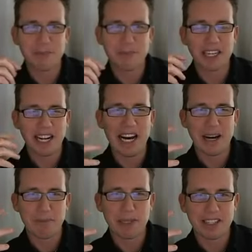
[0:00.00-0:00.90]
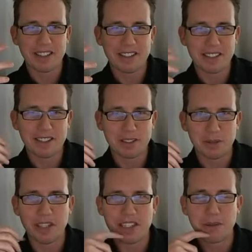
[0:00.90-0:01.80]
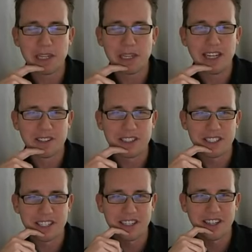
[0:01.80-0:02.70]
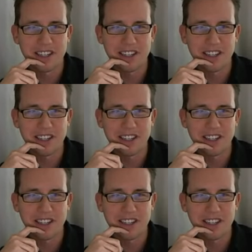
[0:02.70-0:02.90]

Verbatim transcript: an app, because it's really something else, isn't it?